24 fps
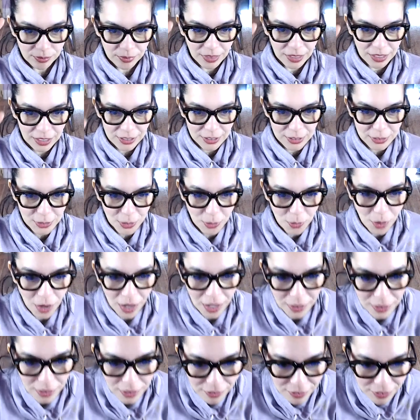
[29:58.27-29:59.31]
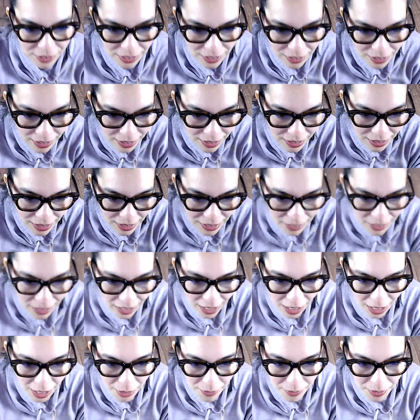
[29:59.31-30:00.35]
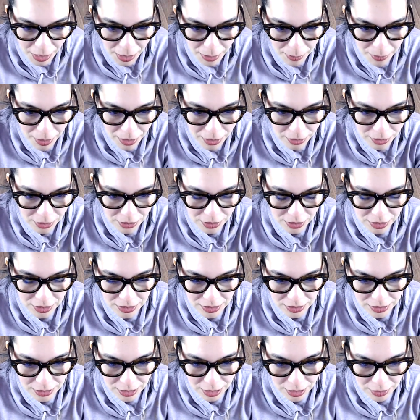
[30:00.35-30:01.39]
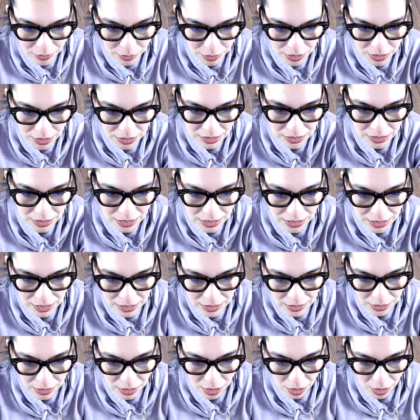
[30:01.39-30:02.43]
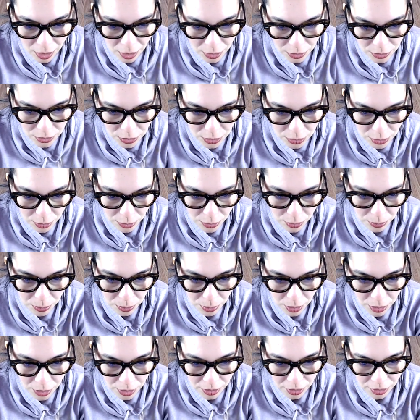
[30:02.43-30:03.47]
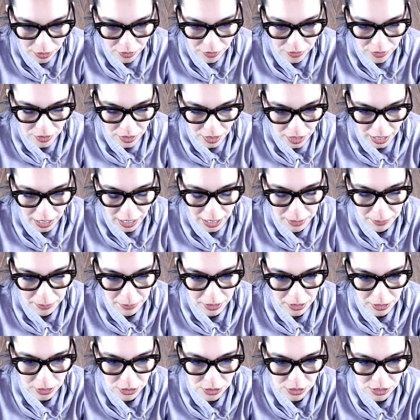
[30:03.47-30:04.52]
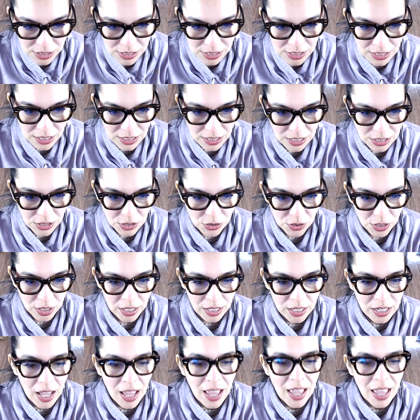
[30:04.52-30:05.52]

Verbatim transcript: And so I love it. Um, a minor with the sleeves also part of the A minor CE triad.